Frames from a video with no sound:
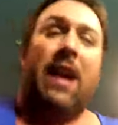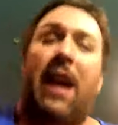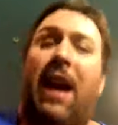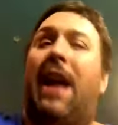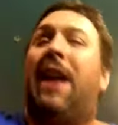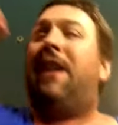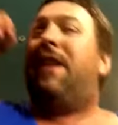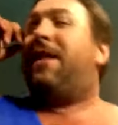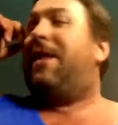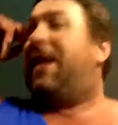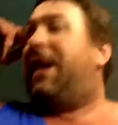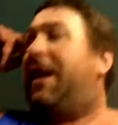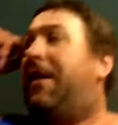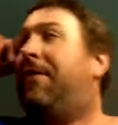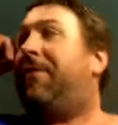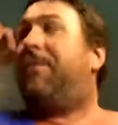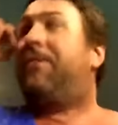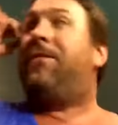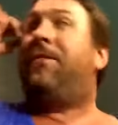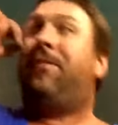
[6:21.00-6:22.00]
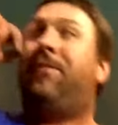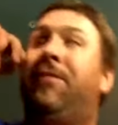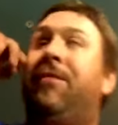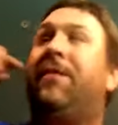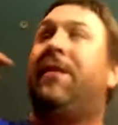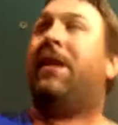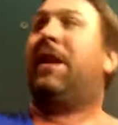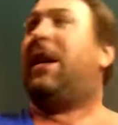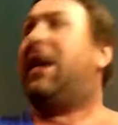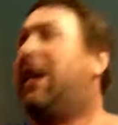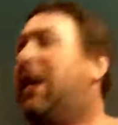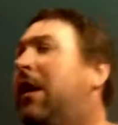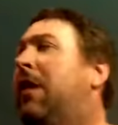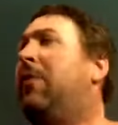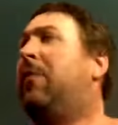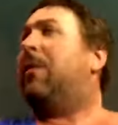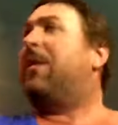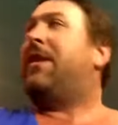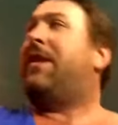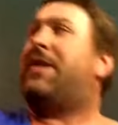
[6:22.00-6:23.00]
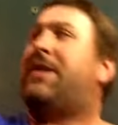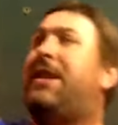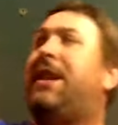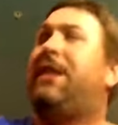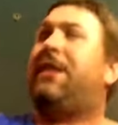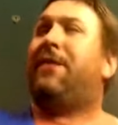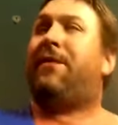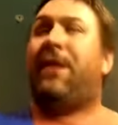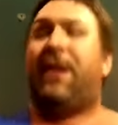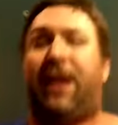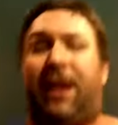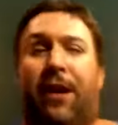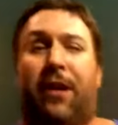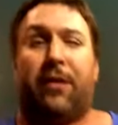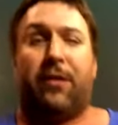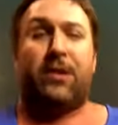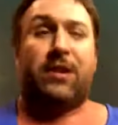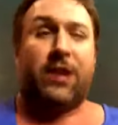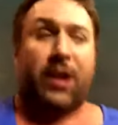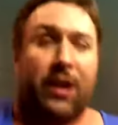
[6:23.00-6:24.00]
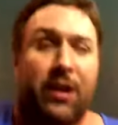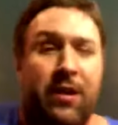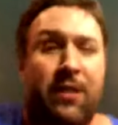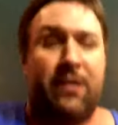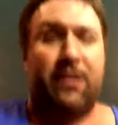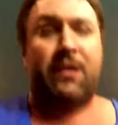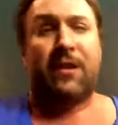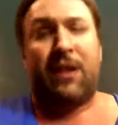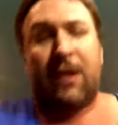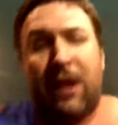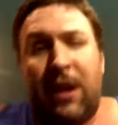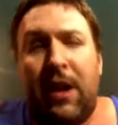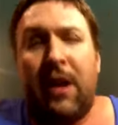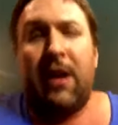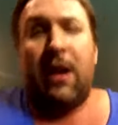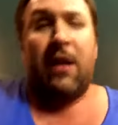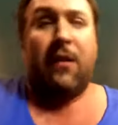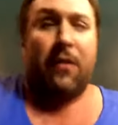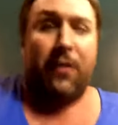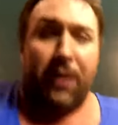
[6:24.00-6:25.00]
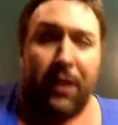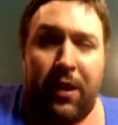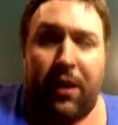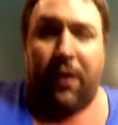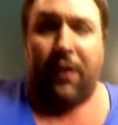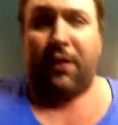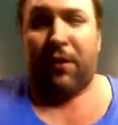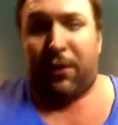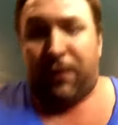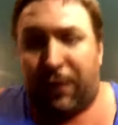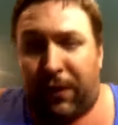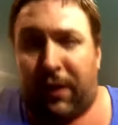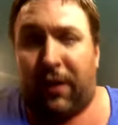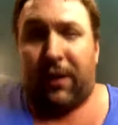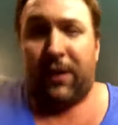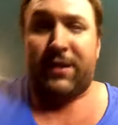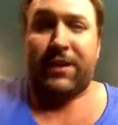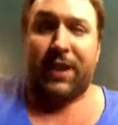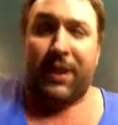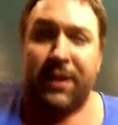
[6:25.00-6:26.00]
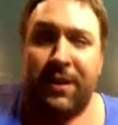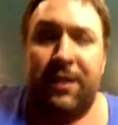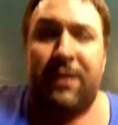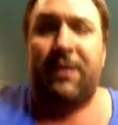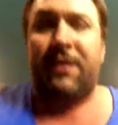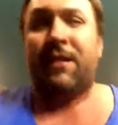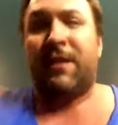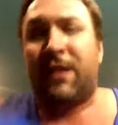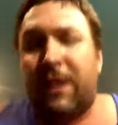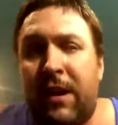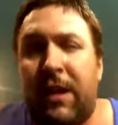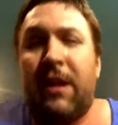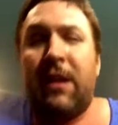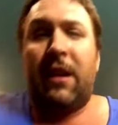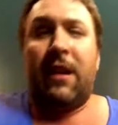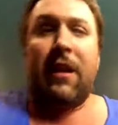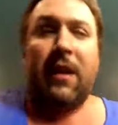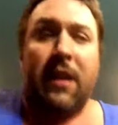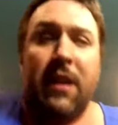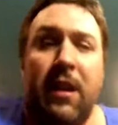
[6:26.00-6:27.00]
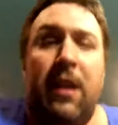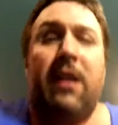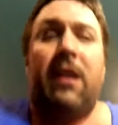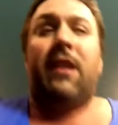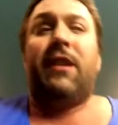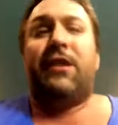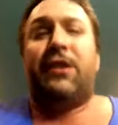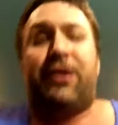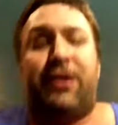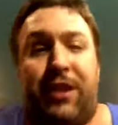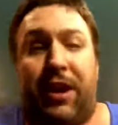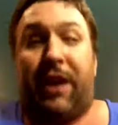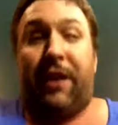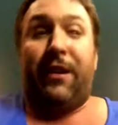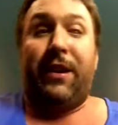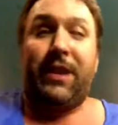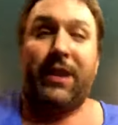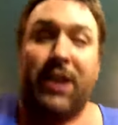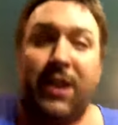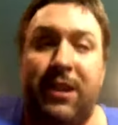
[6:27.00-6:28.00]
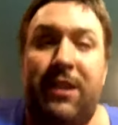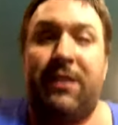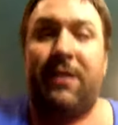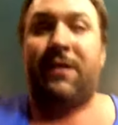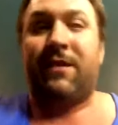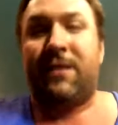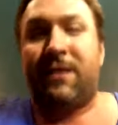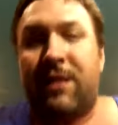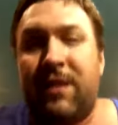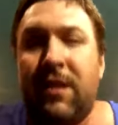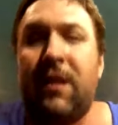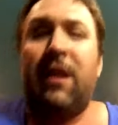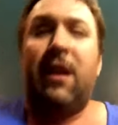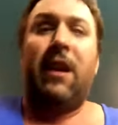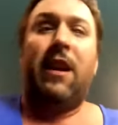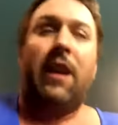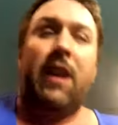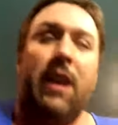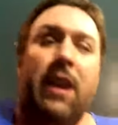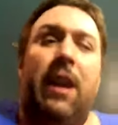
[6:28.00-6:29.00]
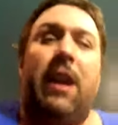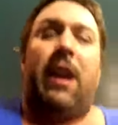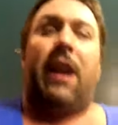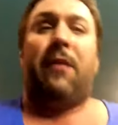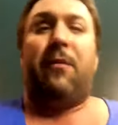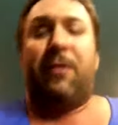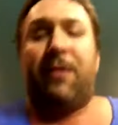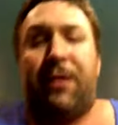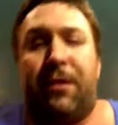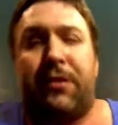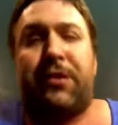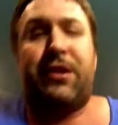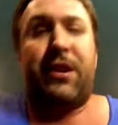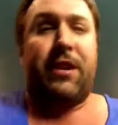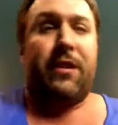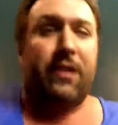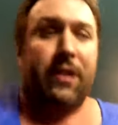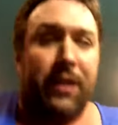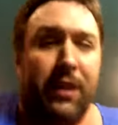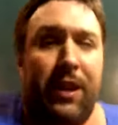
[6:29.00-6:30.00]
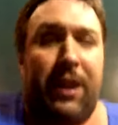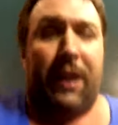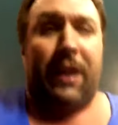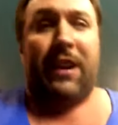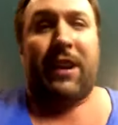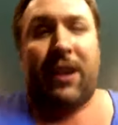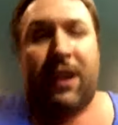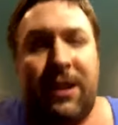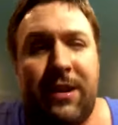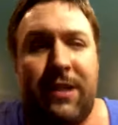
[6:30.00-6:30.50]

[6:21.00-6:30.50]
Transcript: and then when you see the videos for the cardio vlogs, share it. And when you share the link,